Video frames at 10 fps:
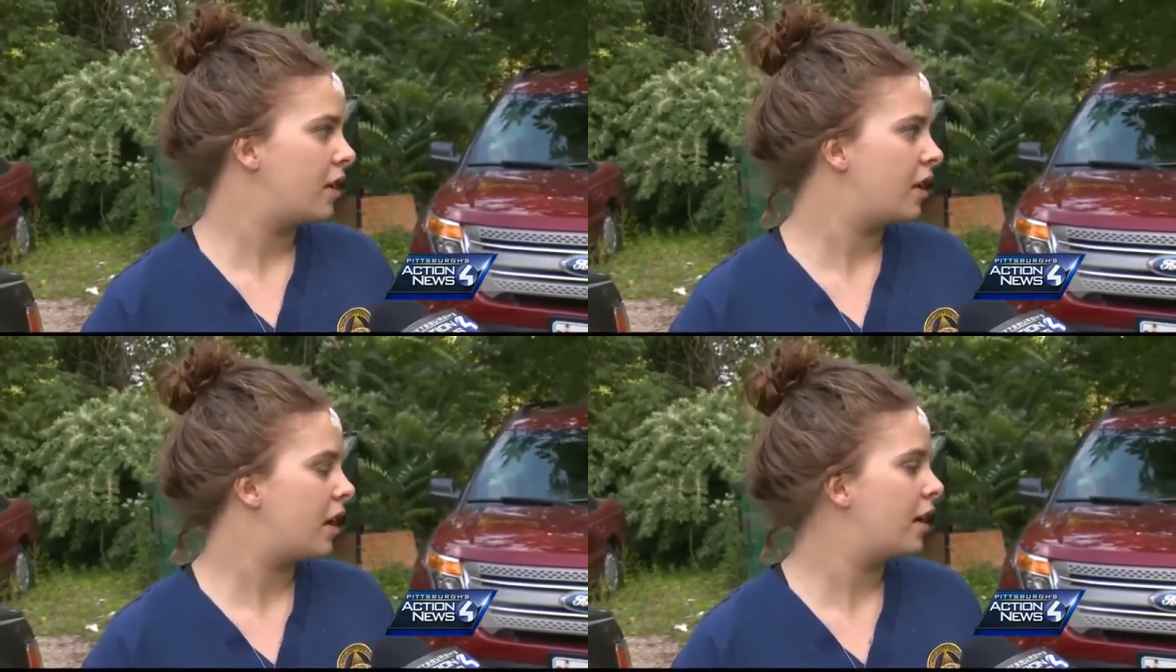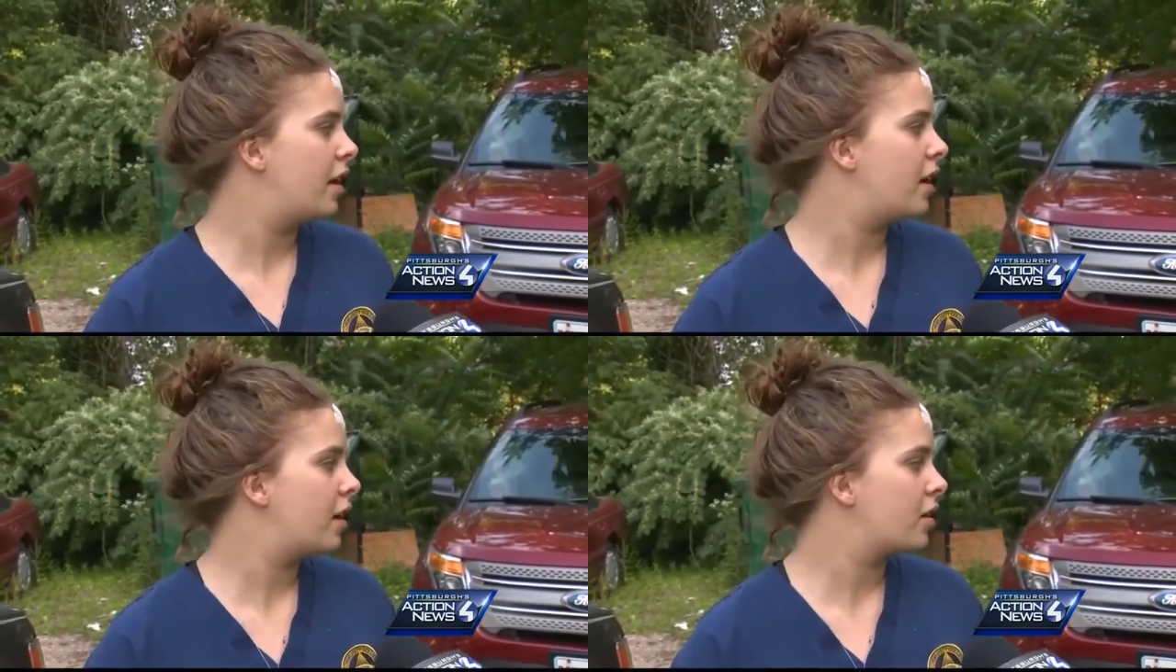and I
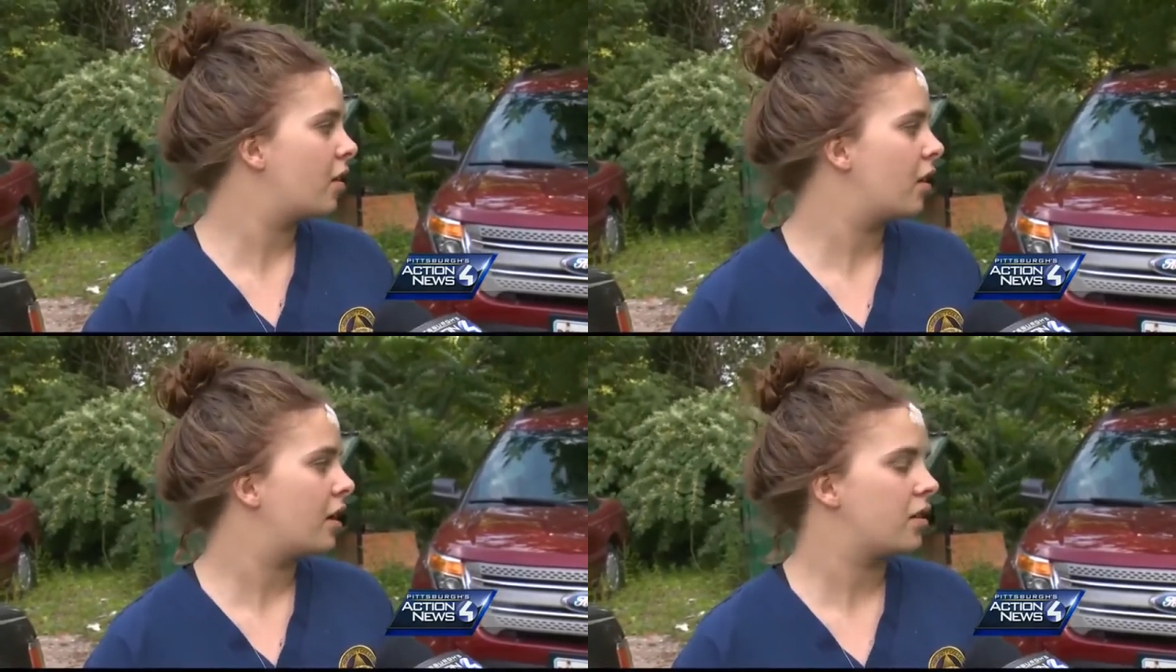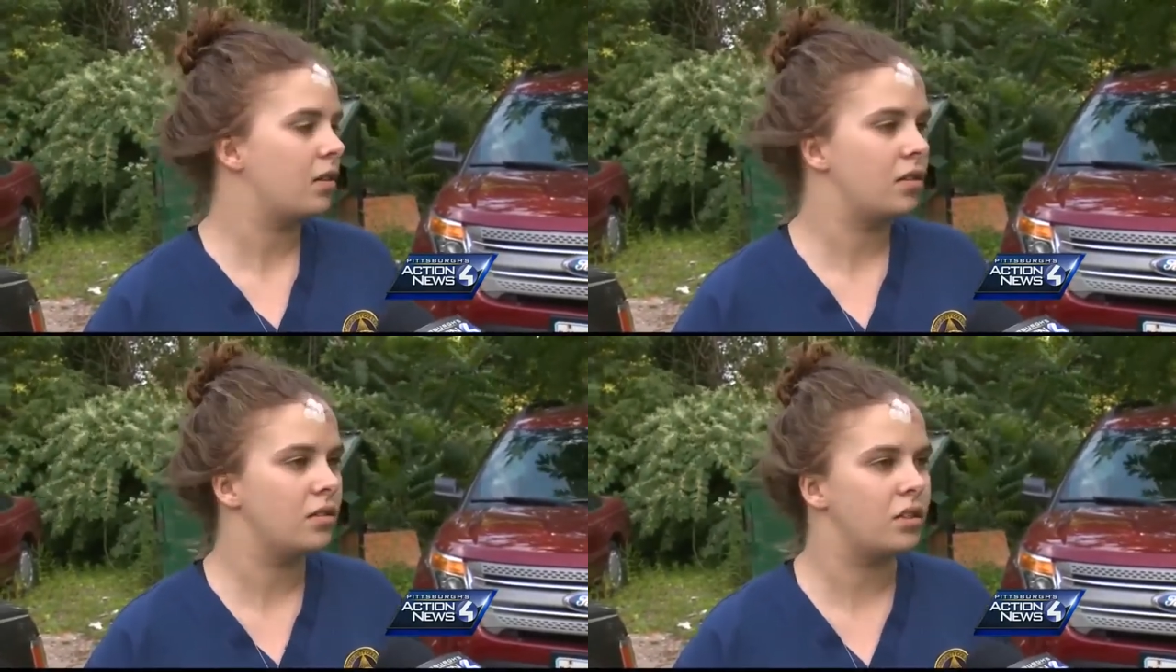uh, crawled out
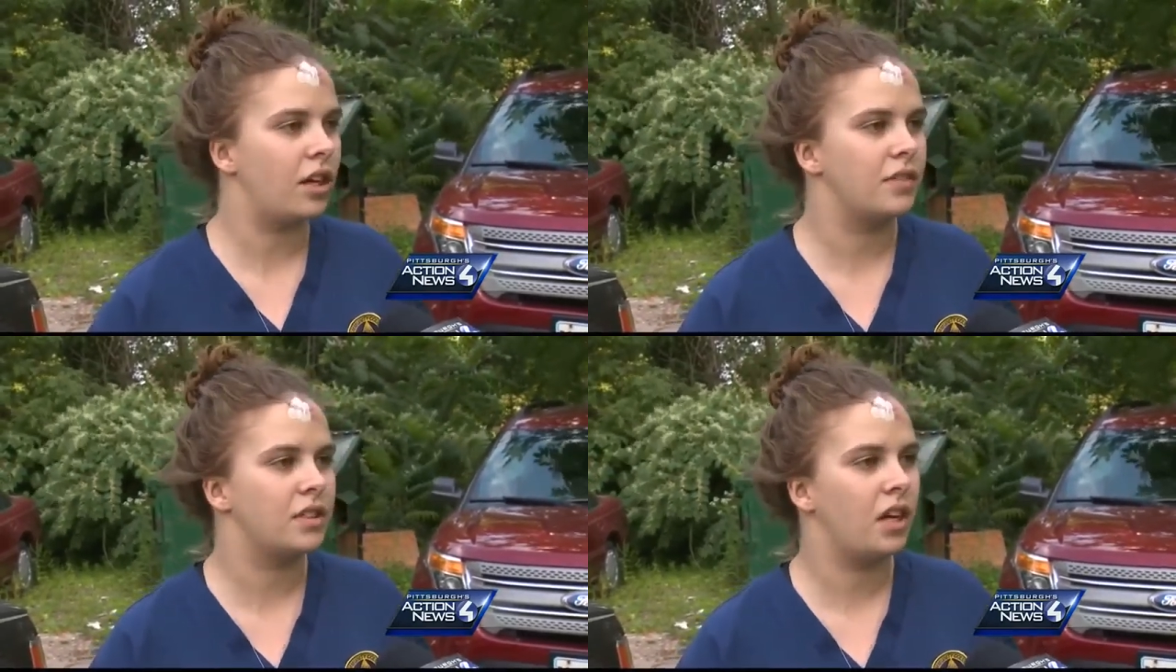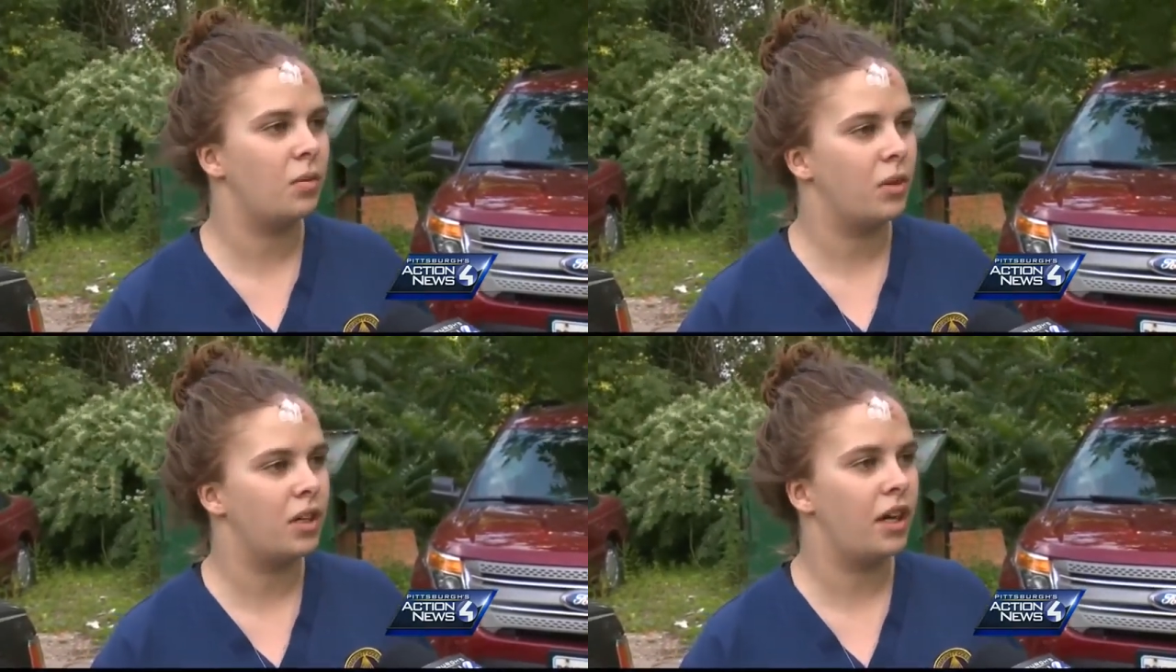the driver's
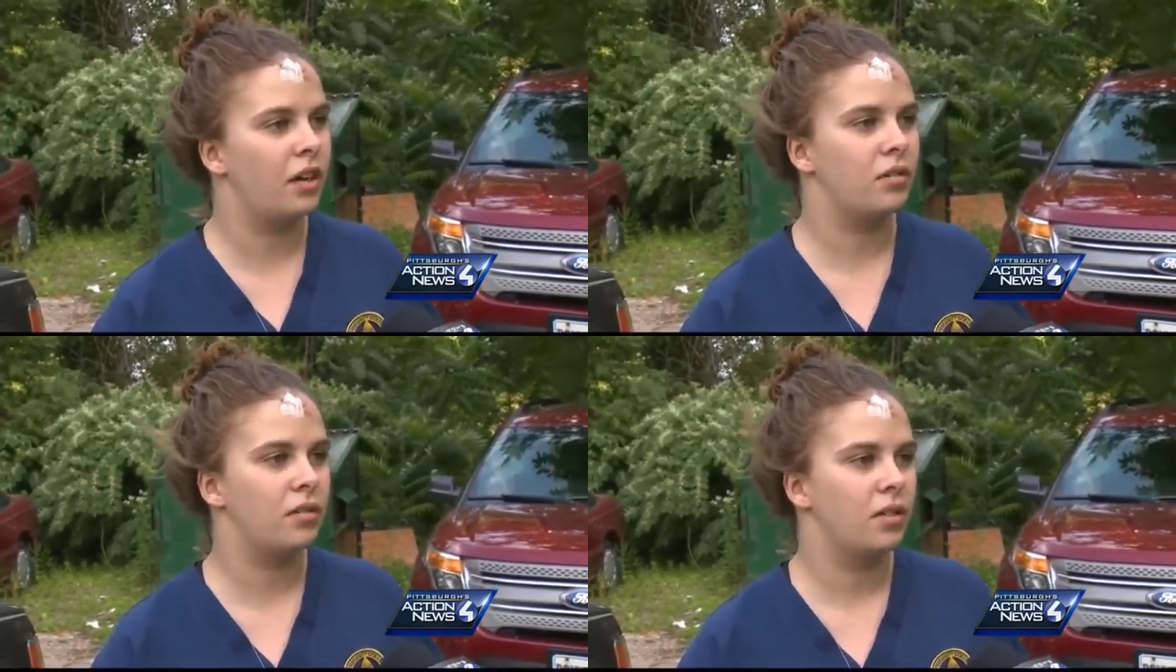side window.